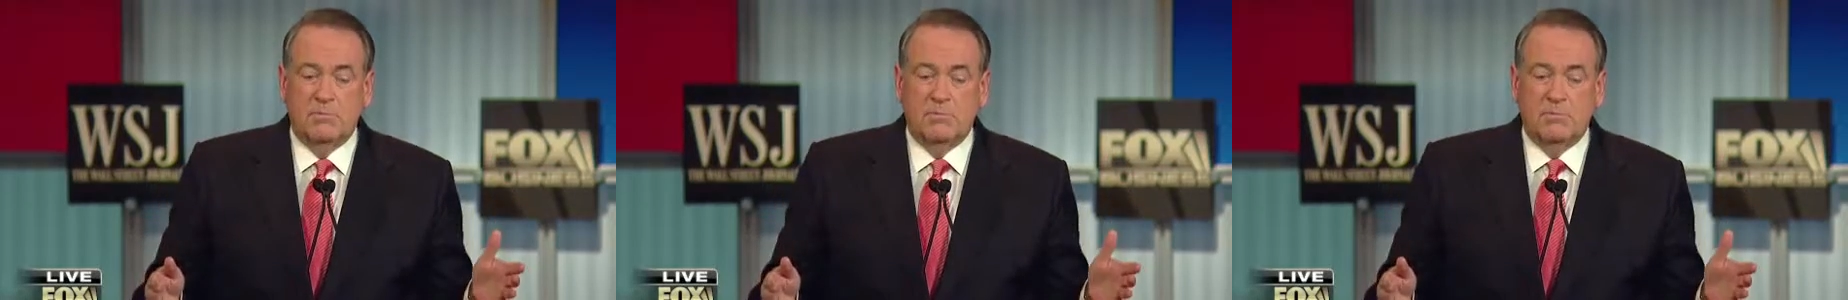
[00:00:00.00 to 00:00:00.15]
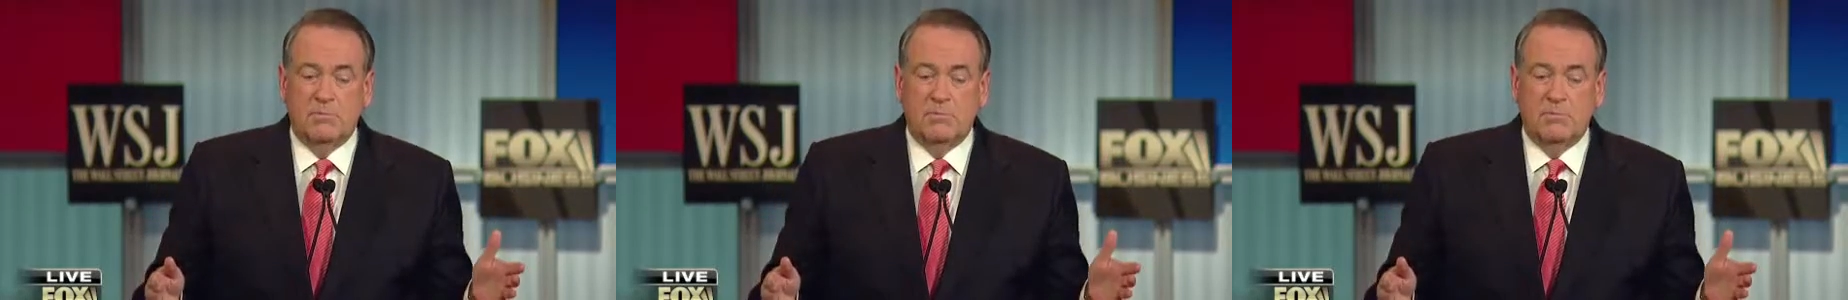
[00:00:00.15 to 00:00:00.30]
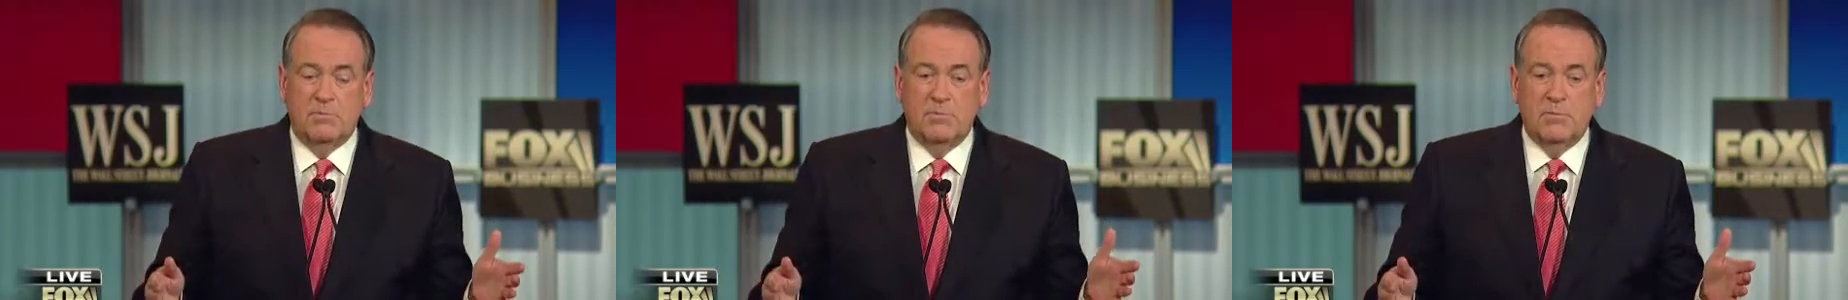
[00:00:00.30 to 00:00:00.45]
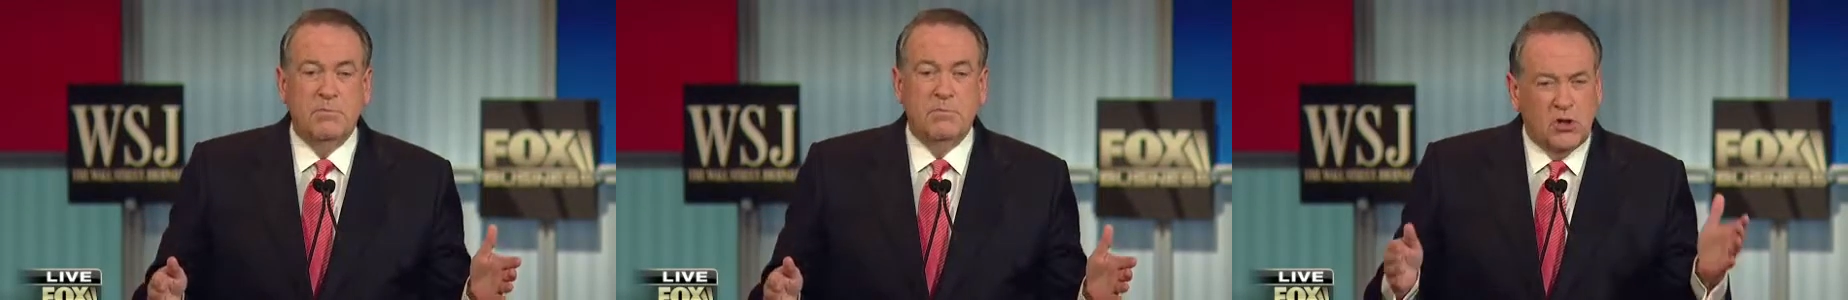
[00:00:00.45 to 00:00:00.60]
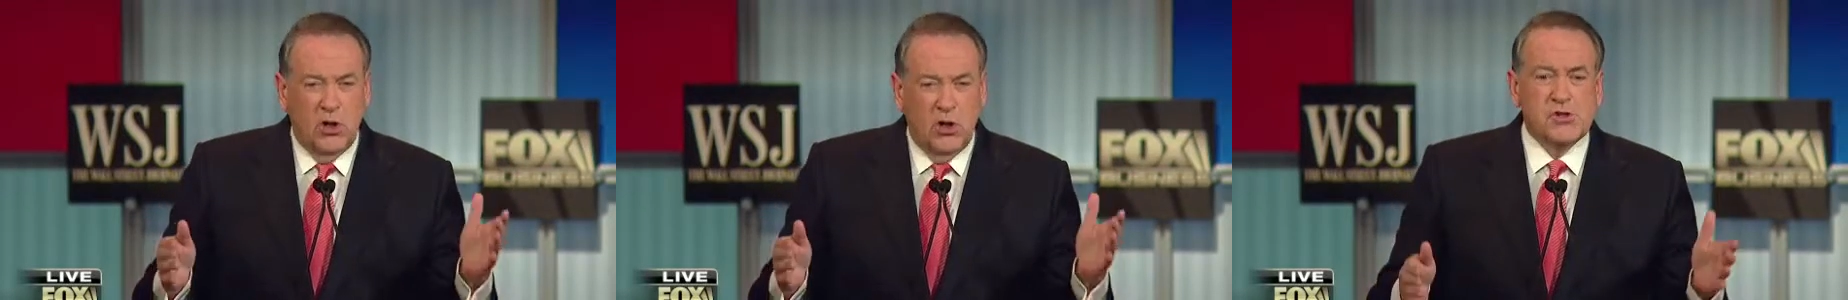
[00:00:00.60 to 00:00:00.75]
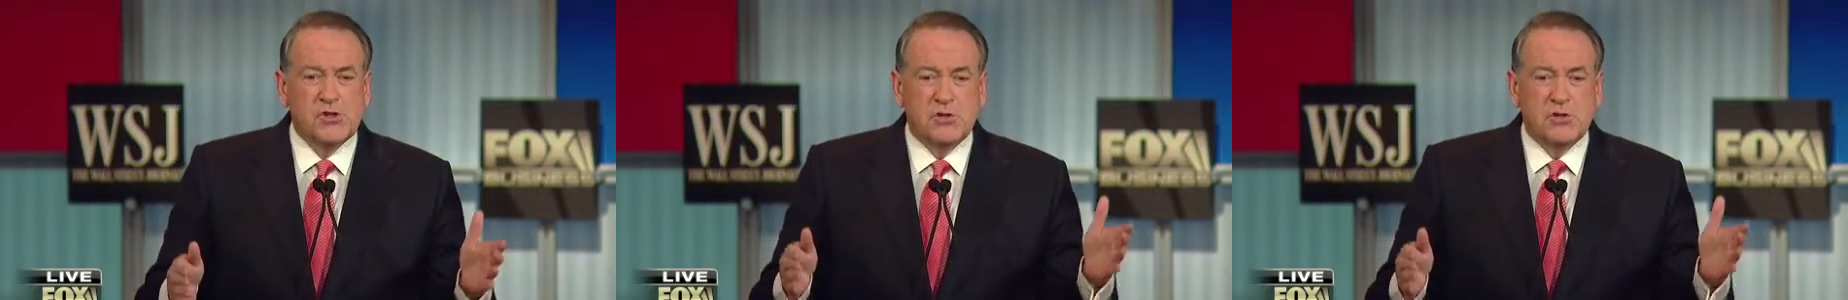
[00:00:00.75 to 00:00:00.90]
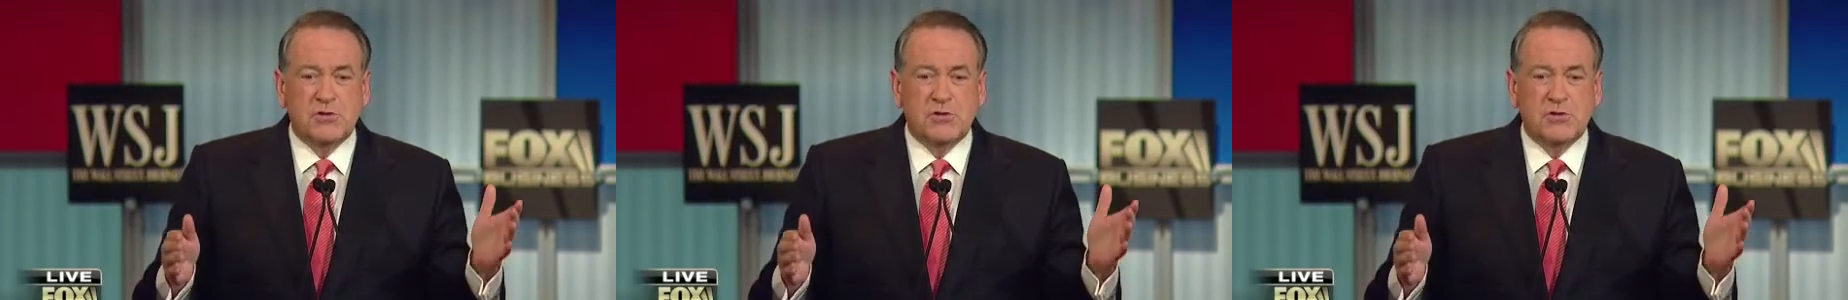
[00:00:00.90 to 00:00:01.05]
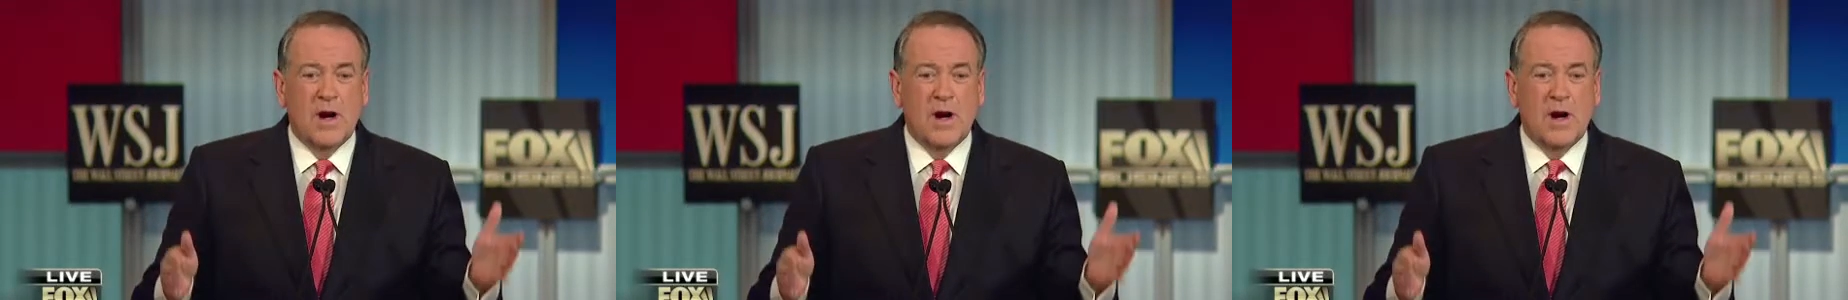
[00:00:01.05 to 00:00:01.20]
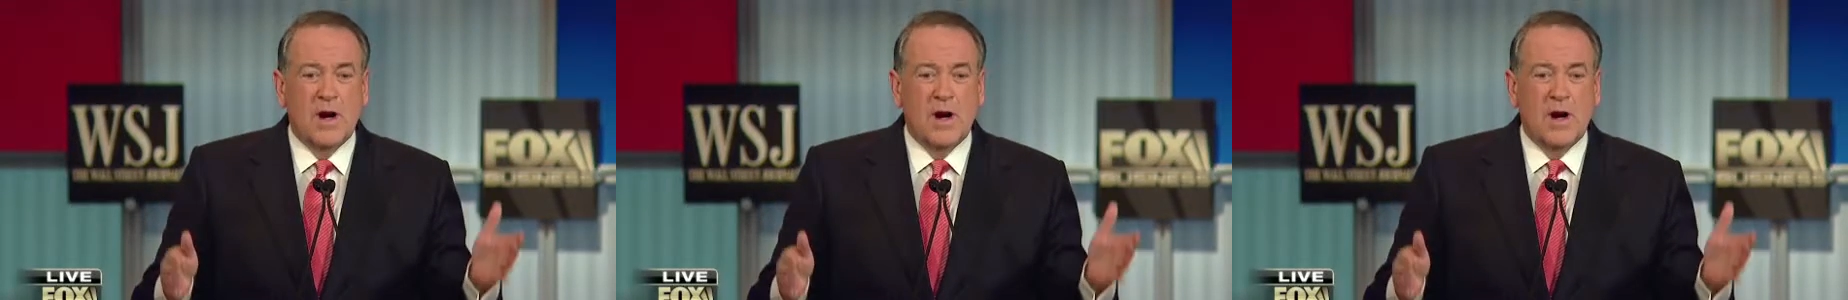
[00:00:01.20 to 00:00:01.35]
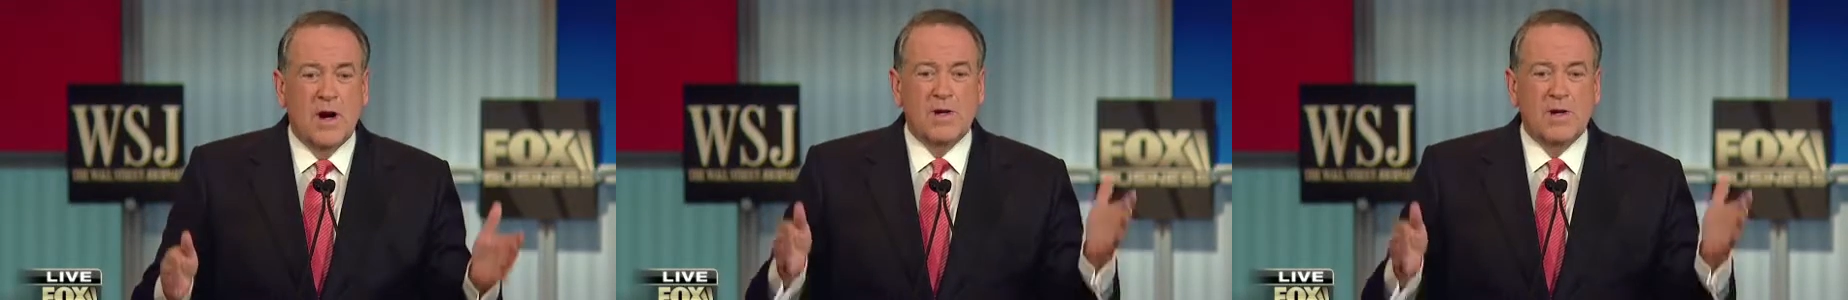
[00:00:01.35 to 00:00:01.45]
but closer to where they